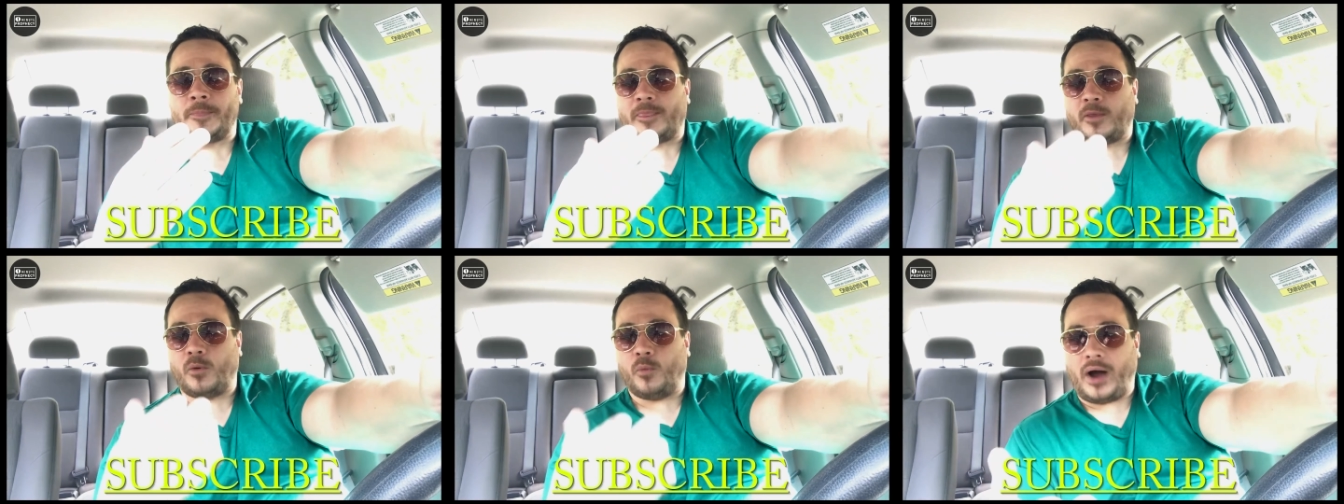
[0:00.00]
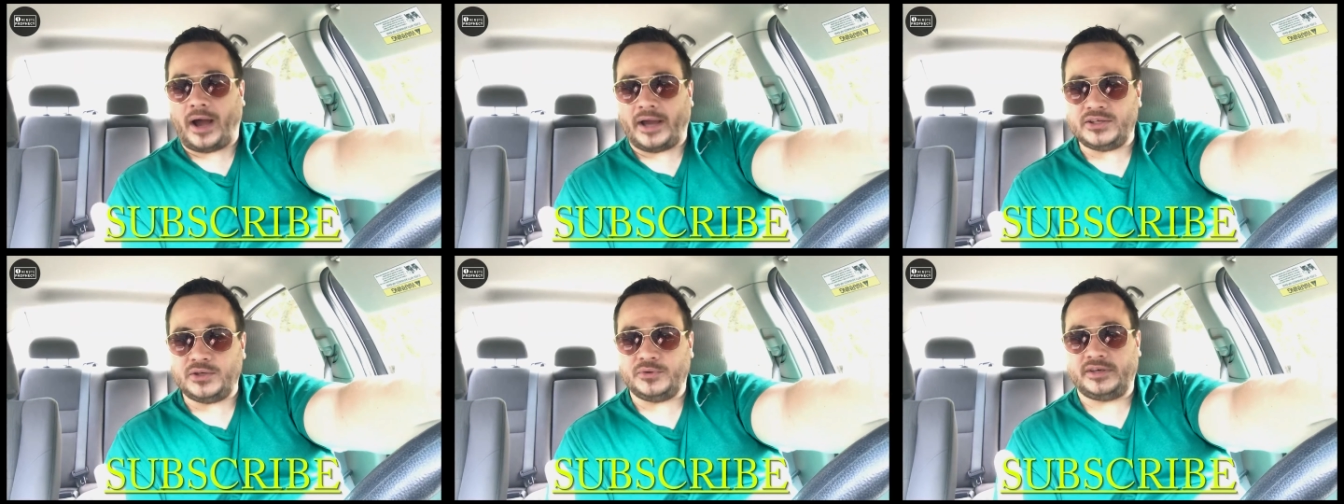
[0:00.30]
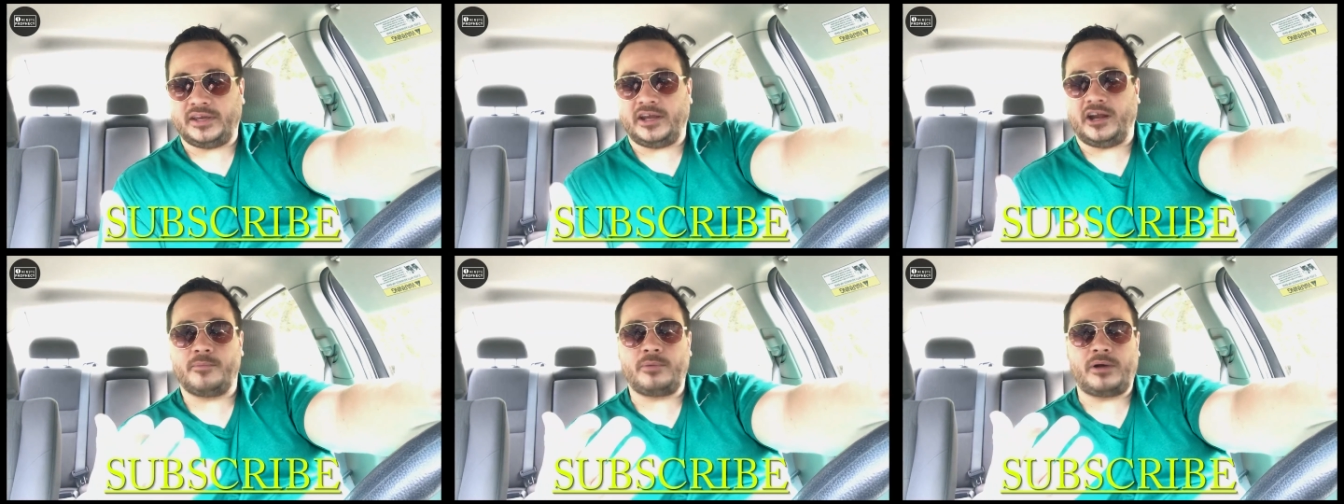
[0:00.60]
why you
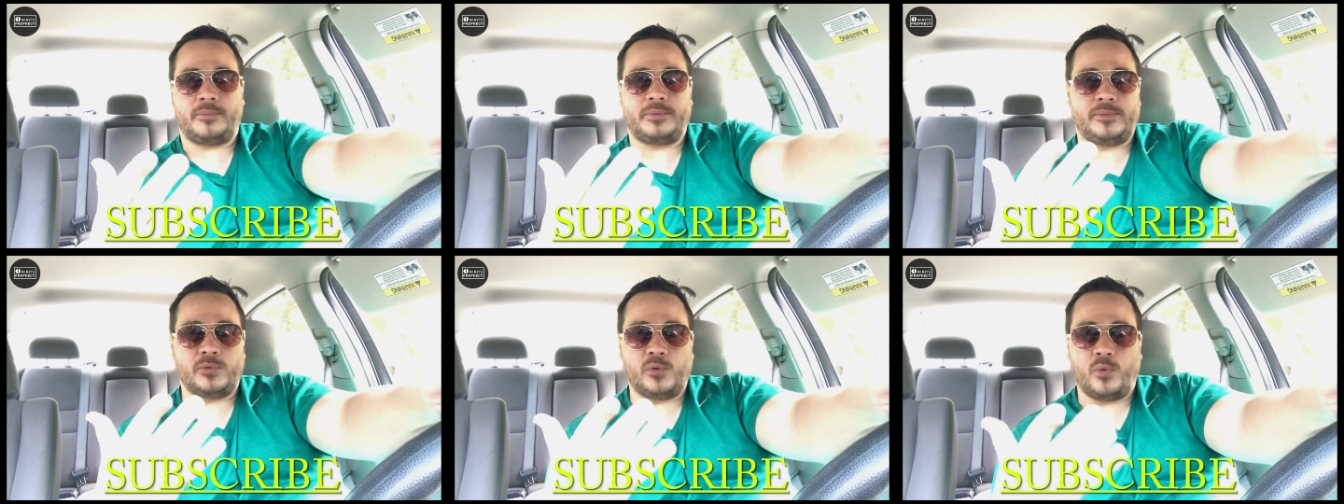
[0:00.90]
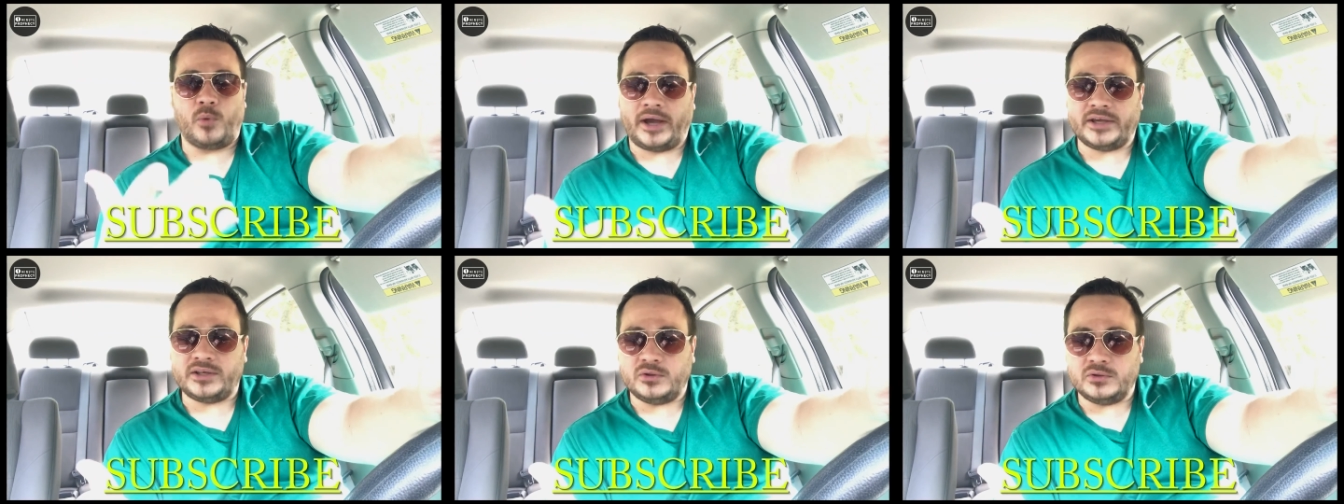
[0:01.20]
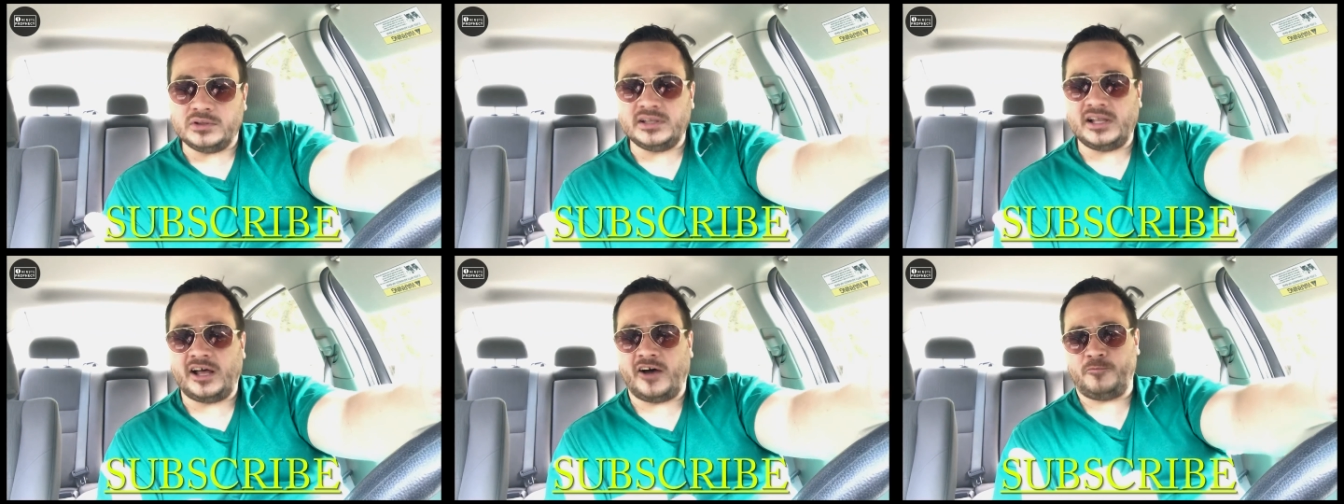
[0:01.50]
care about people, why you
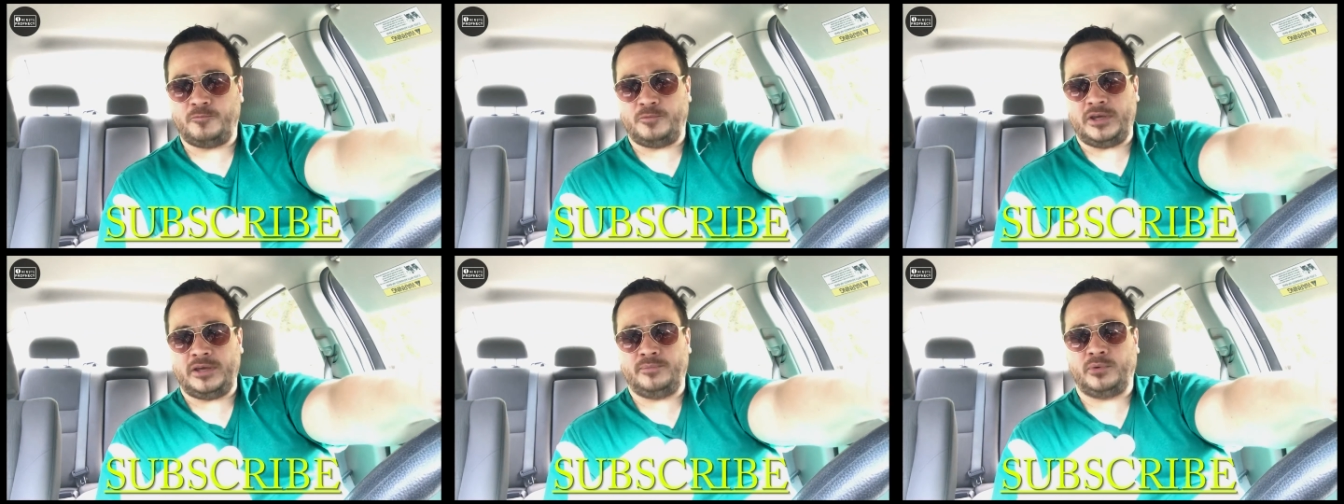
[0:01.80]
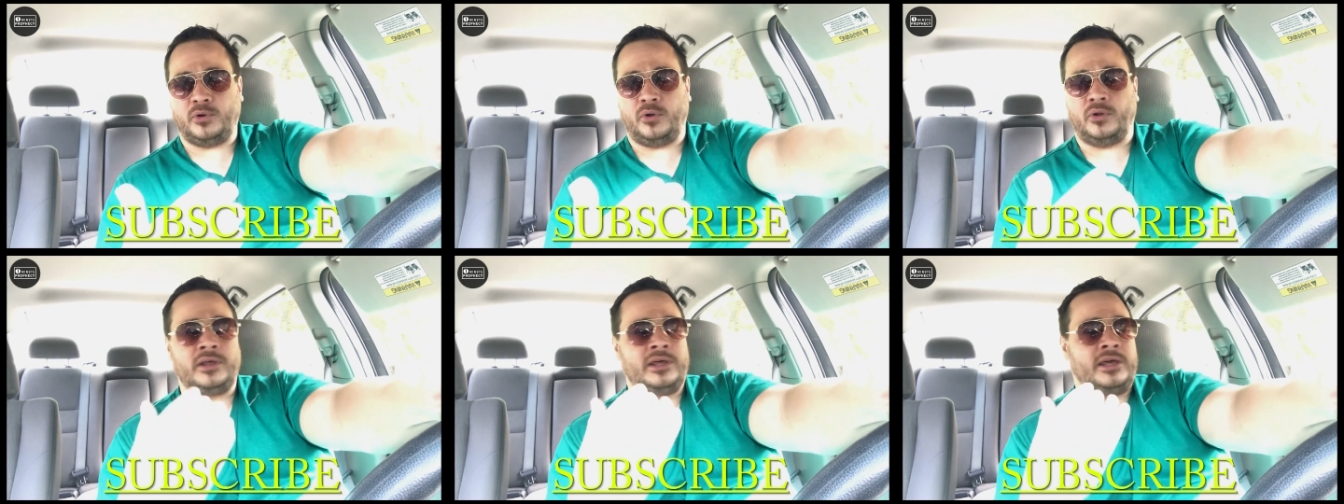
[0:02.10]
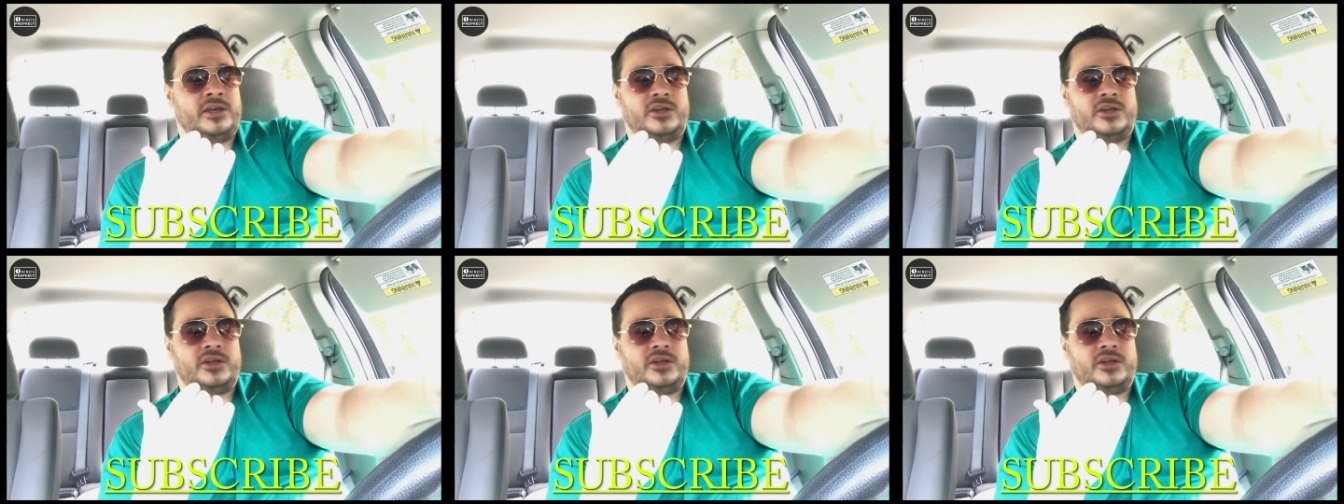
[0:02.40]
love people,